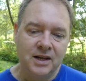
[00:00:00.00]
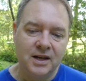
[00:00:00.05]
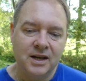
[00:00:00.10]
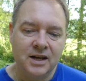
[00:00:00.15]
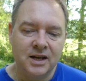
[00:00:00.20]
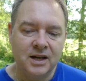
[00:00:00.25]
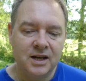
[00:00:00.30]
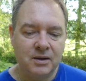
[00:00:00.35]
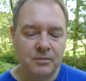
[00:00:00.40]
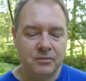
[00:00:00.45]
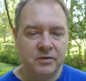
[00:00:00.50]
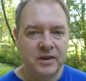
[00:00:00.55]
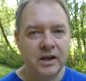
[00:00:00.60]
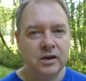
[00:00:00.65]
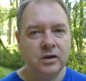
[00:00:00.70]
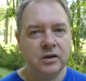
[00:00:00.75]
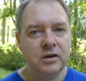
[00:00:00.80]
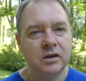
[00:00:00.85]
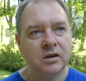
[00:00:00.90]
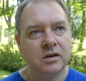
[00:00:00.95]

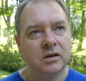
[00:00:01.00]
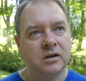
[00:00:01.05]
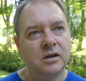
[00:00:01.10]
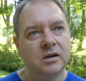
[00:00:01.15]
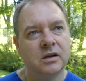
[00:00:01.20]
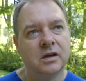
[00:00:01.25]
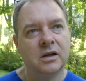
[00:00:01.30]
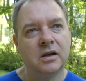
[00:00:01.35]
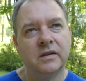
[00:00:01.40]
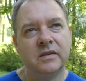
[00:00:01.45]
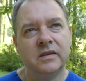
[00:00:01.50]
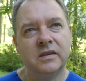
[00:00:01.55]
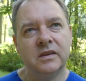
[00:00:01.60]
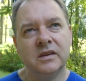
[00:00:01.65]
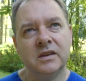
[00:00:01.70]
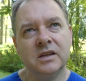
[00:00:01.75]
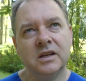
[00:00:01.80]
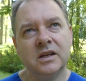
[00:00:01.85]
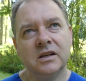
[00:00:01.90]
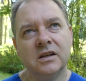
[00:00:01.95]
I
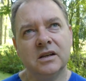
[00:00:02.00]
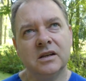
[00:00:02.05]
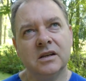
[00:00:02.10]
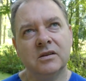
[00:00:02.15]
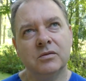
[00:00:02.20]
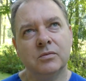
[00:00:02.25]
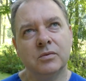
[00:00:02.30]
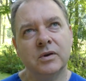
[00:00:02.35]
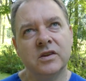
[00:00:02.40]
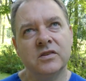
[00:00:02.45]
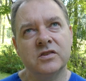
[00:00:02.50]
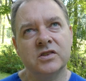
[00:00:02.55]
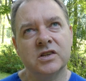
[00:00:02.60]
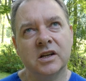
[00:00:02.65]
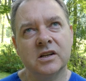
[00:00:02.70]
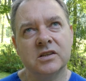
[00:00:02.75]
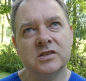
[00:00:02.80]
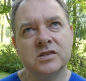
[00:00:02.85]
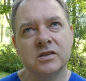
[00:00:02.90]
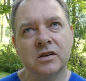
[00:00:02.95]
think with
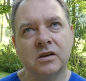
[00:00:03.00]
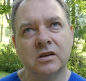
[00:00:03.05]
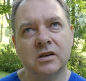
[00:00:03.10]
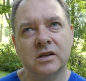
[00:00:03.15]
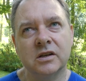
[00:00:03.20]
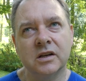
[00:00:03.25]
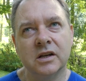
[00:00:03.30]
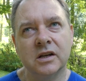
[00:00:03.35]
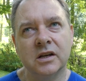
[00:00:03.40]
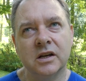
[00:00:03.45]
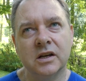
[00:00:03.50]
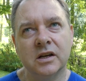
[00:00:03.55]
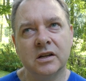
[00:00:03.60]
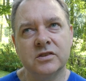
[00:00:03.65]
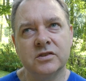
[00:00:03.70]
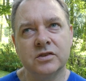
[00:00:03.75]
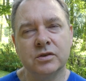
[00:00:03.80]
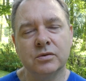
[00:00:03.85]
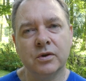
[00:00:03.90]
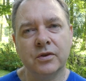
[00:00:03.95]
Shutterstock,
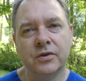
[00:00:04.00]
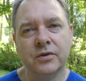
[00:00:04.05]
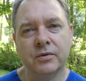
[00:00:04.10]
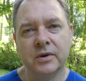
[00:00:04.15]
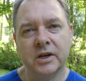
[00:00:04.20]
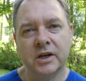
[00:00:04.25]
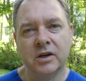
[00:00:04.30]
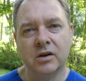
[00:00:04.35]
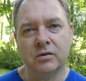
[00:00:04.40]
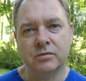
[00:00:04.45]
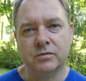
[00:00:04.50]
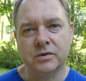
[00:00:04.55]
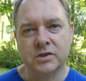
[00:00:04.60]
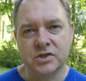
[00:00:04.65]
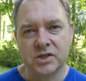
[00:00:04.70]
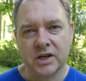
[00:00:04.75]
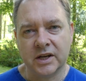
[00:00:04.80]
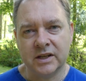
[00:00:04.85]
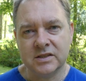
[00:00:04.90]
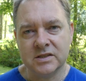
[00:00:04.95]
2 or 3 got
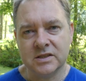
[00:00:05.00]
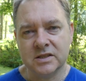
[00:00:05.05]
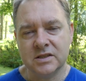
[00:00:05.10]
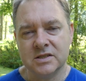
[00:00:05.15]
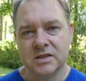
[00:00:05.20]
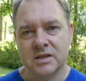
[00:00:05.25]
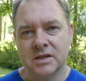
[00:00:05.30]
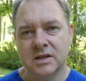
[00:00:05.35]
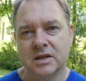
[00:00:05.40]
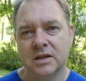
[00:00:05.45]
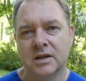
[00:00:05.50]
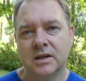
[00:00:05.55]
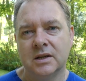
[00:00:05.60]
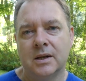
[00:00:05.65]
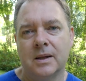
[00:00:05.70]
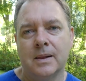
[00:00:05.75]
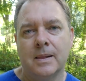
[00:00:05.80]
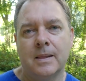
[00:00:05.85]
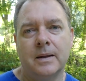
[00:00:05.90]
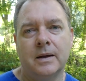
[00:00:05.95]
rejected,
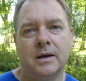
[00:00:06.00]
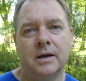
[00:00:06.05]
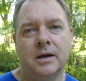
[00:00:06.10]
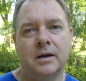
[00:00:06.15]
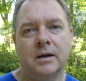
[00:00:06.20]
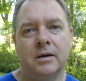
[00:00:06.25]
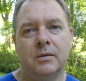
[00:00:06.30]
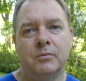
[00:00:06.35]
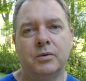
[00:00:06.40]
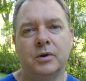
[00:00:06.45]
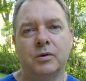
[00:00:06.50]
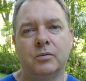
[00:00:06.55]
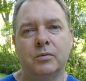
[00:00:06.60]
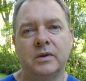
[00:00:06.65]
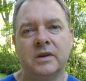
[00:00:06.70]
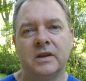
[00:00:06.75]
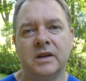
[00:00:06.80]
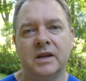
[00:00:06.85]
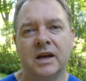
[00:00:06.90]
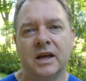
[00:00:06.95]
but
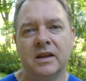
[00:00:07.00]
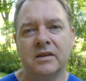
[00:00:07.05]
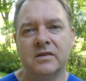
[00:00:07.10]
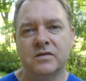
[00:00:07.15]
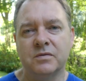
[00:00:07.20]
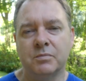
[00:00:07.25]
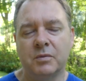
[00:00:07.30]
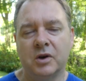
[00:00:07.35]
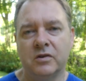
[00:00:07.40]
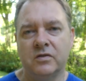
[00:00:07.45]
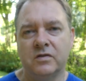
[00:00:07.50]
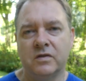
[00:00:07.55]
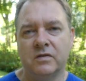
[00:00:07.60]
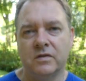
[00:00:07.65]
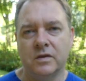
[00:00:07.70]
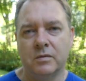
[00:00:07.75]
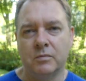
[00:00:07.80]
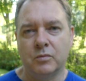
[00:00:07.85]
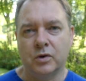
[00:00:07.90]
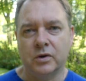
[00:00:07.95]
with the others, most
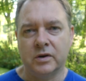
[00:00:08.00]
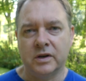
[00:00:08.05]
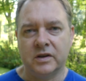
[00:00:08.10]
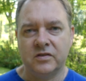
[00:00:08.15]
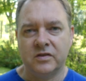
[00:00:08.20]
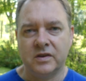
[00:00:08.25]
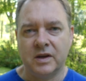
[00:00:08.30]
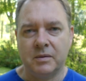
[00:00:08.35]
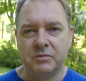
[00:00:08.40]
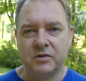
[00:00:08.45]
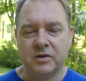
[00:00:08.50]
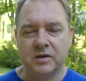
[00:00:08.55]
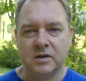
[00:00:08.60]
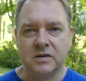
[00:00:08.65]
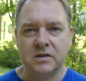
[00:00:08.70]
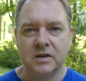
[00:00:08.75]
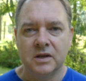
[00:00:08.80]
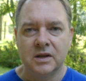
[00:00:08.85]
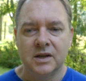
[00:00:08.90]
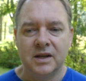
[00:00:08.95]
of them were
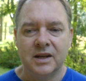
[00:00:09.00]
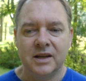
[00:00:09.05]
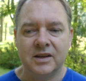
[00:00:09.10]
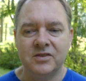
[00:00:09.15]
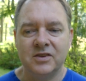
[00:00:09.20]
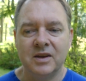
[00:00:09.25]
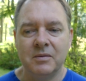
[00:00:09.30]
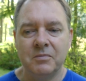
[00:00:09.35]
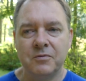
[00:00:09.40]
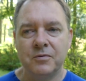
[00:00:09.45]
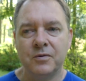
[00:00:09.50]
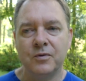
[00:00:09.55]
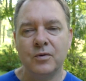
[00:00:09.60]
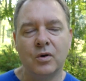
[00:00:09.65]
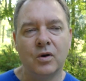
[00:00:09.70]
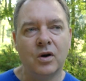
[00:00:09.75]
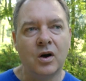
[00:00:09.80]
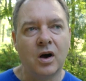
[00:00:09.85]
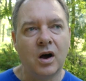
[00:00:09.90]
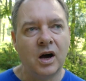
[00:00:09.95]
accepted. Except
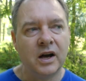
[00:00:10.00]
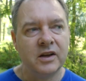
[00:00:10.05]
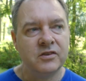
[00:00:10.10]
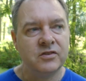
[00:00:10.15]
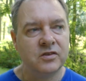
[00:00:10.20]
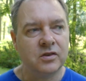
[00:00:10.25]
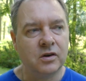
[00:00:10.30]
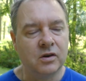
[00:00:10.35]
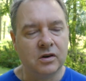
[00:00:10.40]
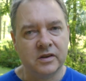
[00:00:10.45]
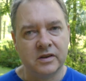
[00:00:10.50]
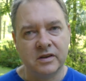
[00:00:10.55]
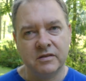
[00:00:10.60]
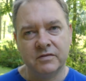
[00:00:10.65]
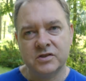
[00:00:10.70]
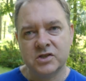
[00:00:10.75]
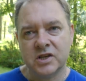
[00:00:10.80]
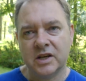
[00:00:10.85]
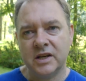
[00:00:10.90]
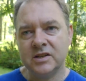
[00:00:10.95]
for iStock,
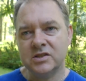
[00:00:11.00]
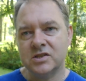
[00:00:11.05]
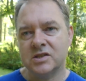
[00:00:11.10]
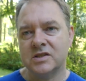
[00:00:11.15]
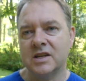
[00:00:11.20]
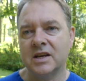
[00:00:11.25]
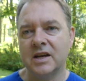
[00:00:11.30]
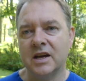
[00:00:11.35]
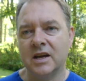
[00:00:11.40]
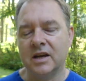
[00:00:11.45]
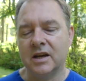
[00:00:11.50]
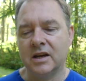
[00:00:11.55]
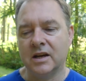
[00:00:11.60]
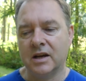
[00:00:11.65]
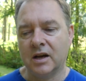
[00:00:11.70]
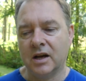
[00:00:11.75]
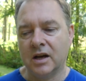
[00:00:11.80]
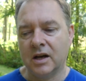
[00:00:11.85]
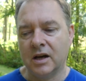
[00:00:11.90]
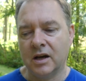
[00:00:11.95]
they've changed their
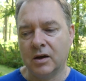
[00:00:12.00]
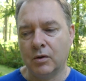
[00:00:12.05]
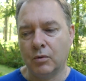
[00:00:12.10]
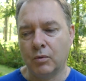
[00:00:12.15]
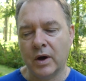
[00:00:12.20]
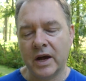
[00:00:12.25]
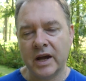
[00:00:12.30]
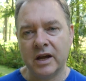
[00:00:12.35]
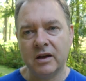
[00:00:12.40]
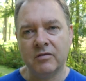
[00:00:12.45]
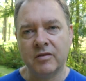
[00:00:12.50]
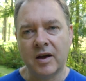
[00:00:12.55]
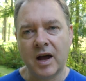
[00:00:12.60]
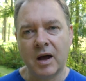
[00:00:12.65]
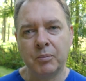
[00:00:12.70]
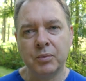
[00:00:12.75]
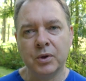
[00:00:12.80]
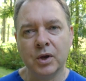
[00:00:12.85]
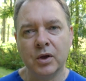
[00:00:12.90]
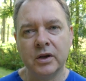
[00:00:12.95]
way of
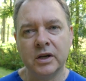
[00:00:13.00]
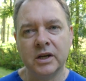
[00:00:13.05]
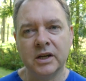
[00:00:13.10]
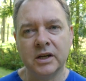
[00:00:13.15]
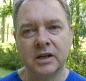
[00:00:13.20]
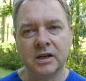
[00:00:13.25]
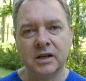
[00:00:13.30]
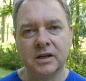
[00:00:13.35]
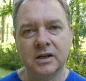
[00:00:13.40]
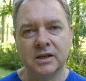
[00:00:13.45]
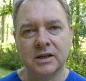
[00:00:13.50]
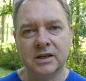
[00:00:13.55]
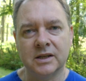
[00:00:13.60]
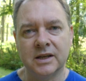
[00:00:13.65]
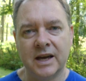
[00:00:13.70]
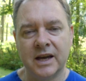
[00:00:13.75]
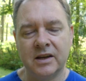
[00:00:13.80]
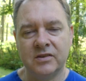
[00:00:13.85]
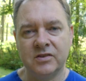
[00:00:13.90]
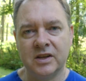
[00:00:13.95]
uploading
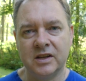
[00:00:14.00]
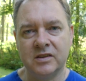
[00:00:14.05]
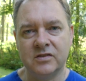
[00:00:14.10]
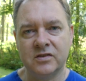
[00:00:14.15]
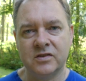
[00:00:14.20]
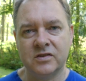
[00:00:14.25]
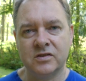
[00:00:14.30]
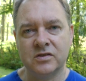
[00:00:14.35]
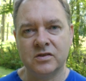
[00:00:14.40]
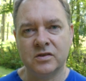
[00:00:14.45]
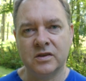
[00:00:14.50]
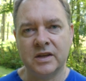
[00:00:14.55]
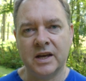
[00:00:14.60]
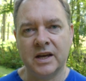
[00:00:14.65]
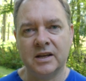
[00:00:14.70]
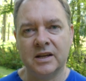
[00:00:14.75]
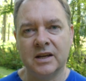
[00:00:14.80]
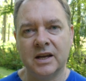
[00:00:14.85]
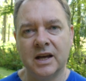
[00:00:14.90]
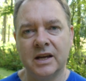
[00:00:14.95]
assets to
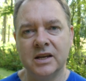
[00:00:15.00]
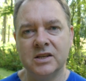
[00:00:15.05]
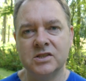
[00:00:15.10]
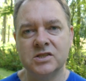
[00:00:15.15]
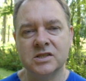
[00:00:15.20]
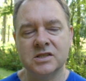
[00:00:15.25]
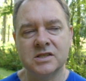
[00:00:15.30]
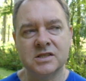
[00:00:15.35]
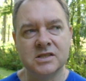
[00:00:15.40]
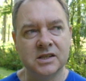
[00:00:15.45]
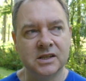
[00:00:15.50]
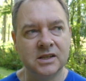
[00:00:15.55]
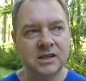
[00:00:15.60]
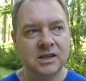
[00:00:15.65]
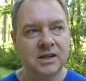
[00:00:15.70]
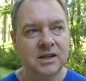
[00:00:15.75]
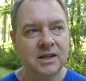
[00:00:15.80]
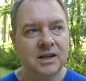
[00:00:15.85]
that agency,